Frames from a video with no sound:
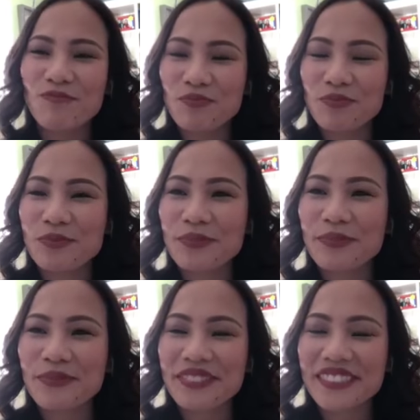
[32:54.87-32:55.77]
have
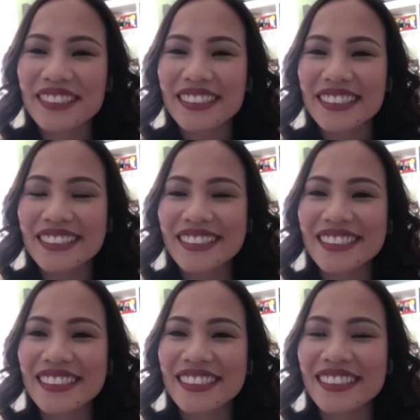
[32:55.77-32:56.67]
you have a
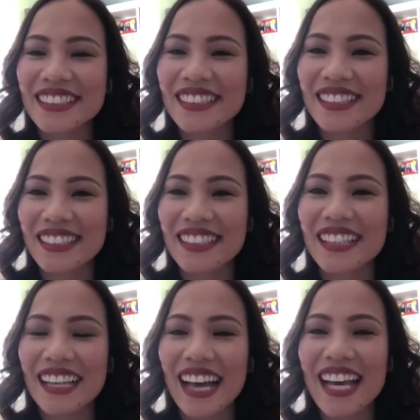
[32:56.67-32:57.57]
book.
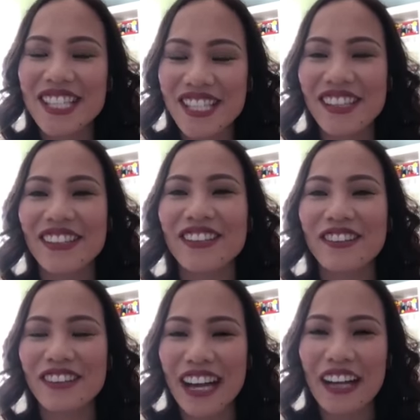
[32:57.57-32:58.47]
I
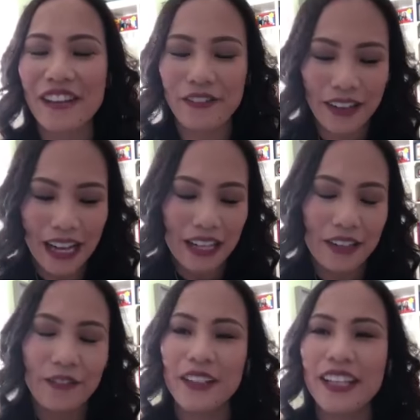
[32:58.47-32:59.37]
do. I
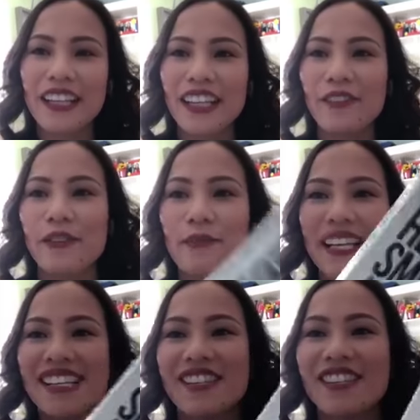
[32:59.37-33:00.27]
I written it with
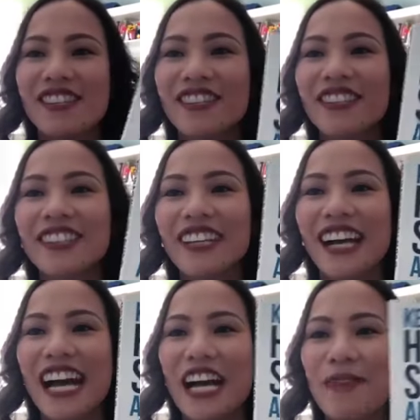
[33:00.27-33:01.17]
my sister.
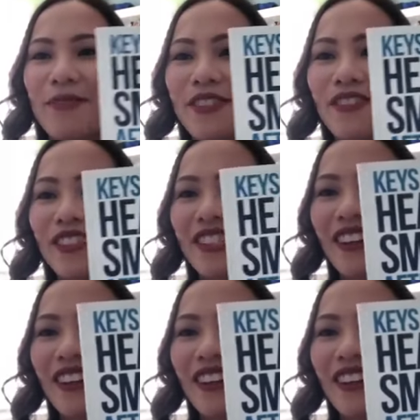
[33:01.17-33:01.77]
Um, so